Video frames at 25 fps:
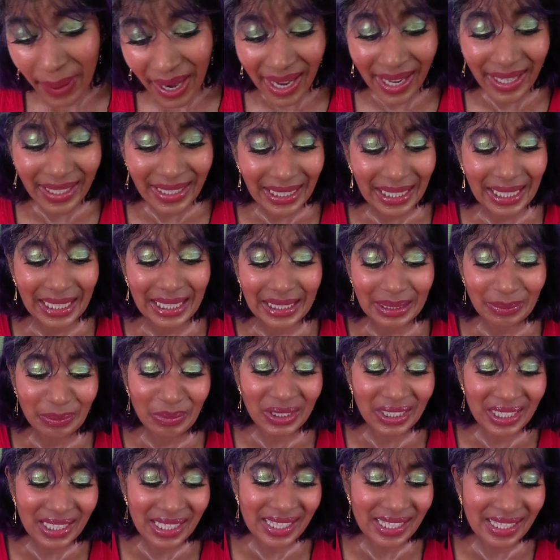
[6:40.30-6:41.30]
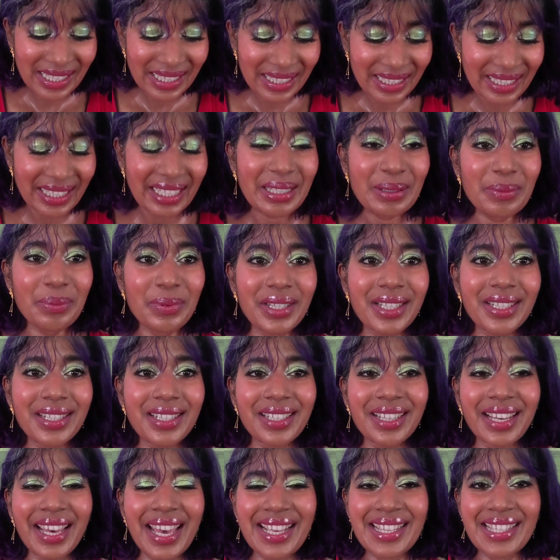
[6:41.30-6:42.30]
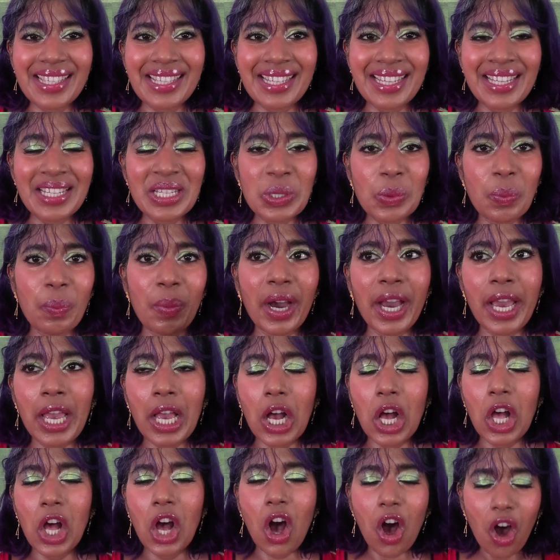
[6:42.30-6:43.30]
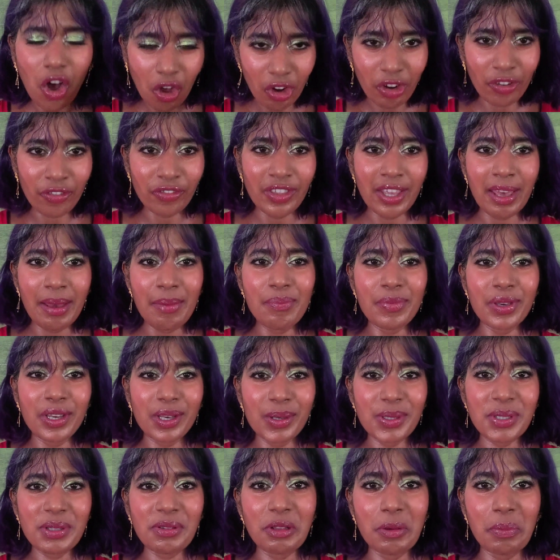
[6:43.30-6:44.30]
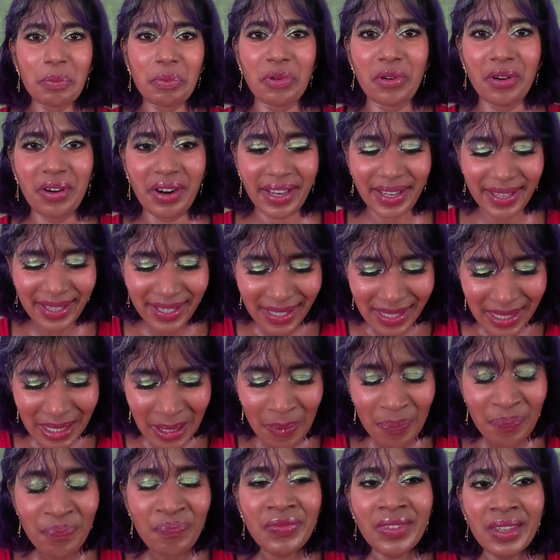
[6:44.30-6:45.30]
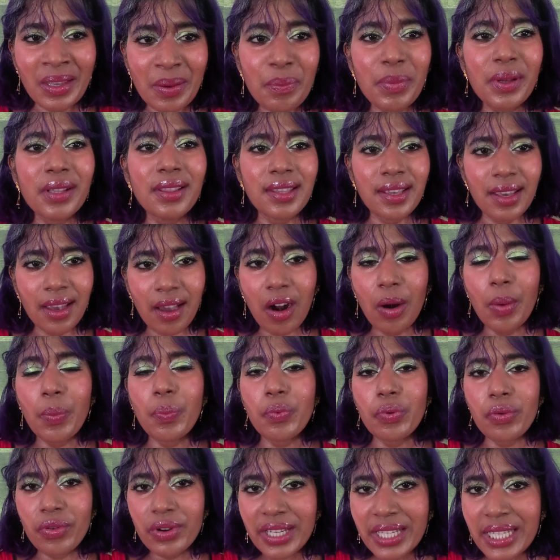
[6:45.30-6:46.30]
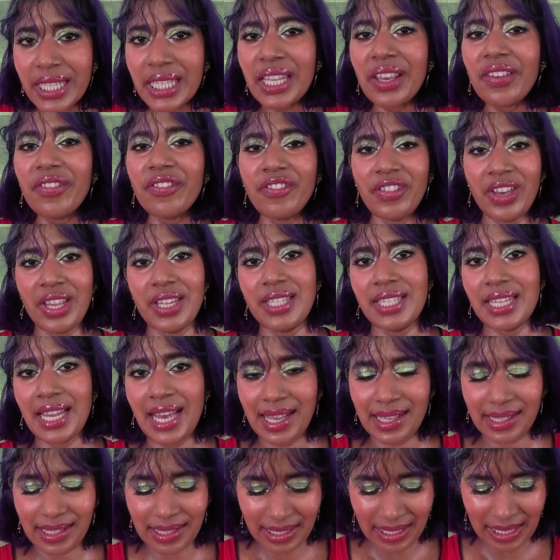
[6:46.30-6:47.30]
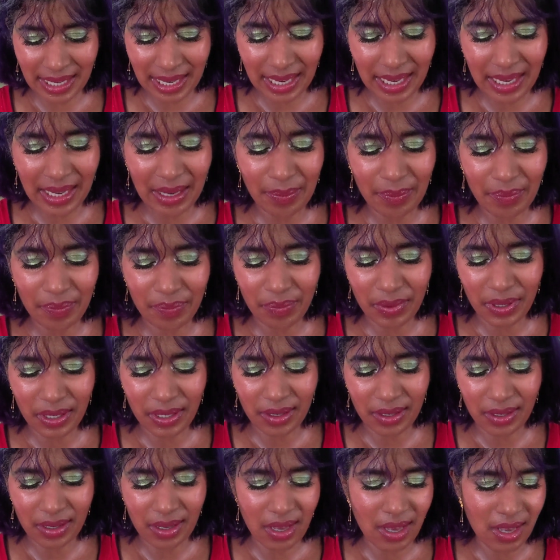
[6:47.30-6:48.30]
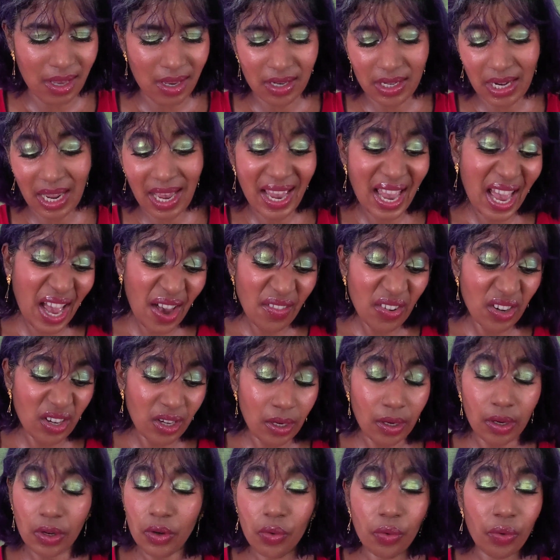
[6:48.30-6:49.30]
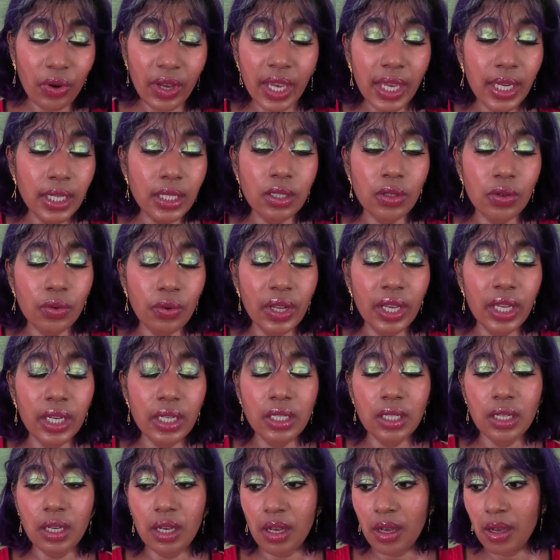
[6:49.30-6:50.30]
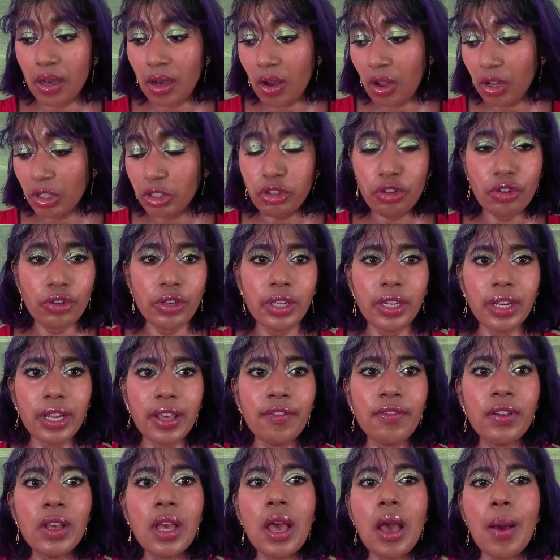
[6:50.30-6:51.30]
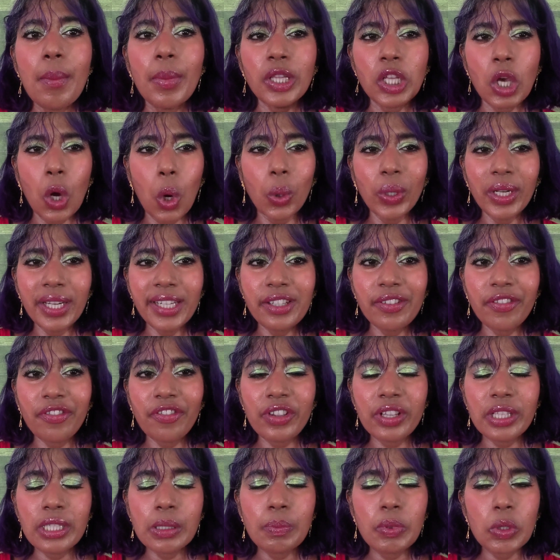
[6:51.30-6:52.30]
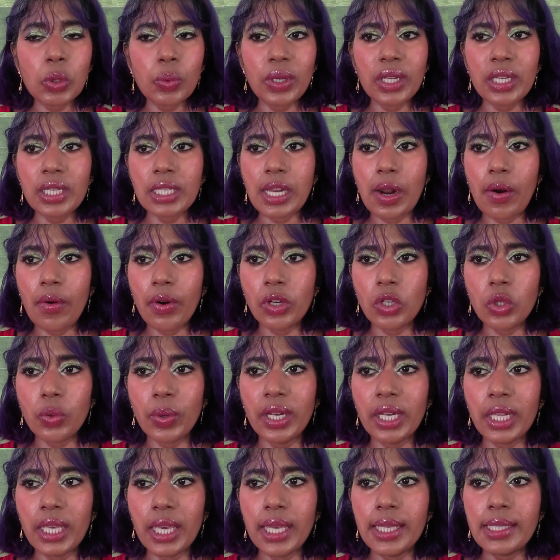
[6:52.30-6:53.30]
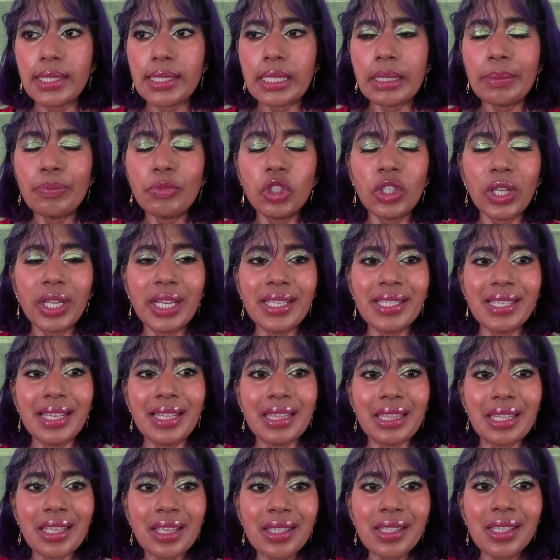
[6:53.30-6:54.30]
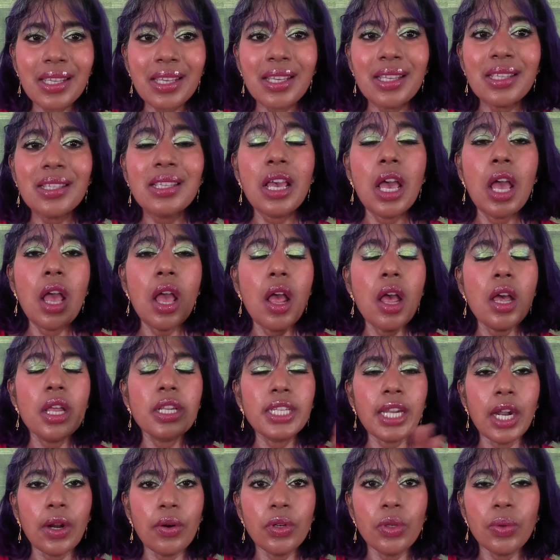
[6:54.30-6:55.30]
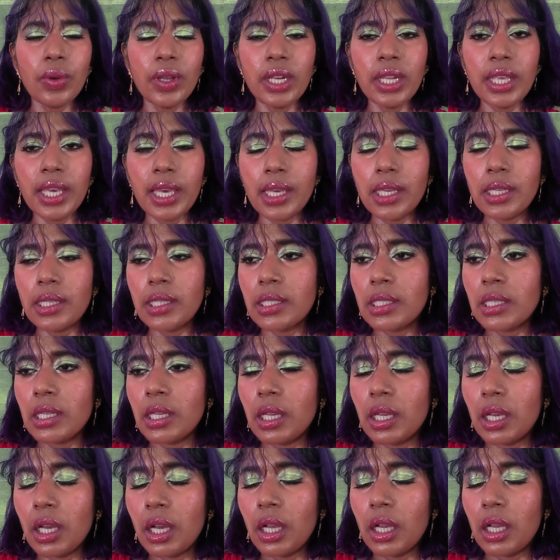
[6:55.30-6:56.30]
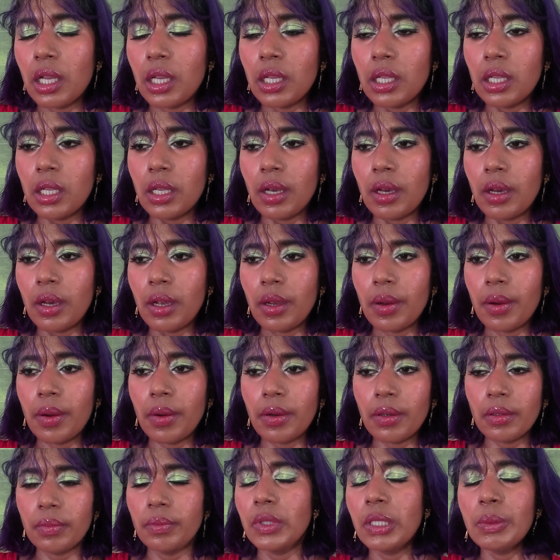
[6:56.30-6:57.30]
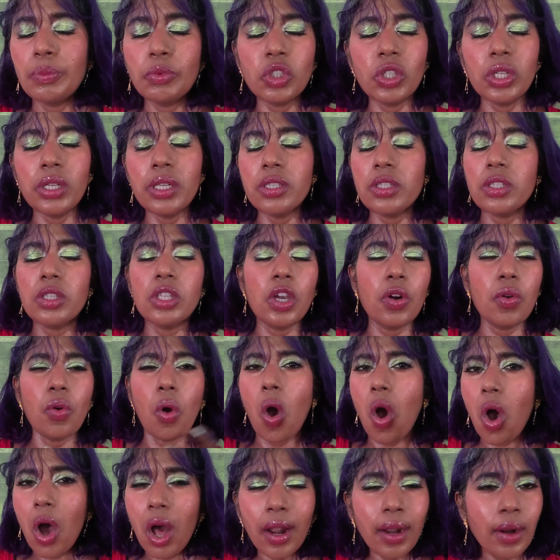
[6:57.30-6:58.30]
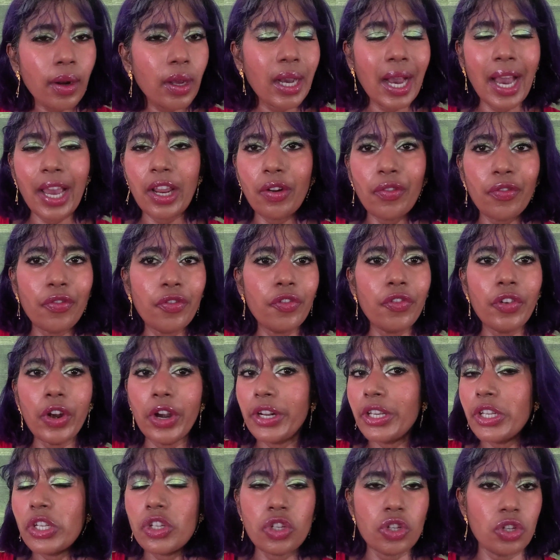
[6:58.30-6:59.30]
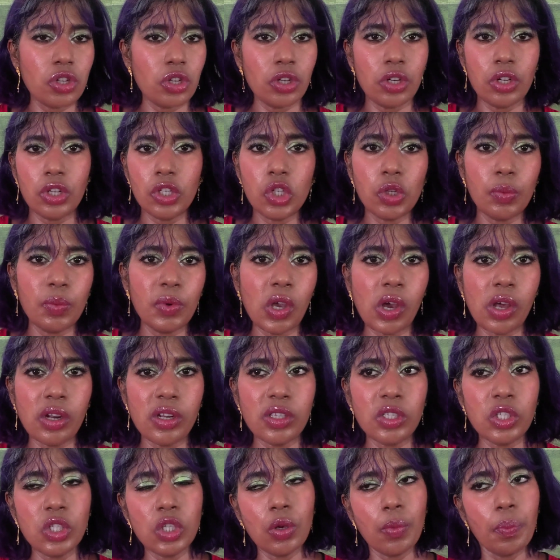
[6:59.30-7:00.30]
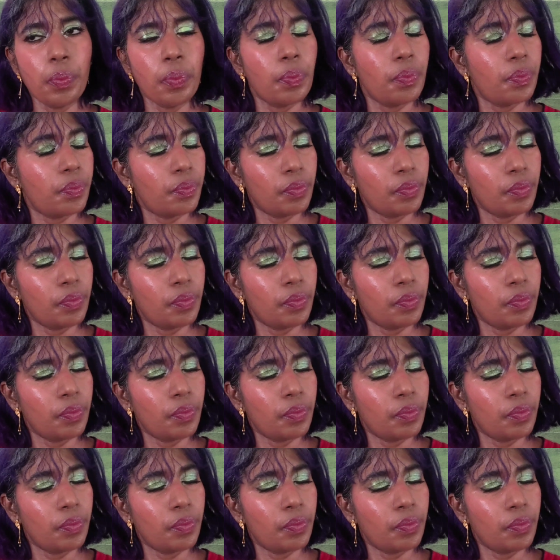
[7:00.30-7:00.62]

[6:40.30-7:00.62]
but I'm just a little bit hesitant to buy all of them because of the price. But they are pretty fantastic, and I have a great alternative. But the only difference between Tower 28's lip jellies and this is Tower 28 lip jellies, they're all kind of very sheer, to be honest. You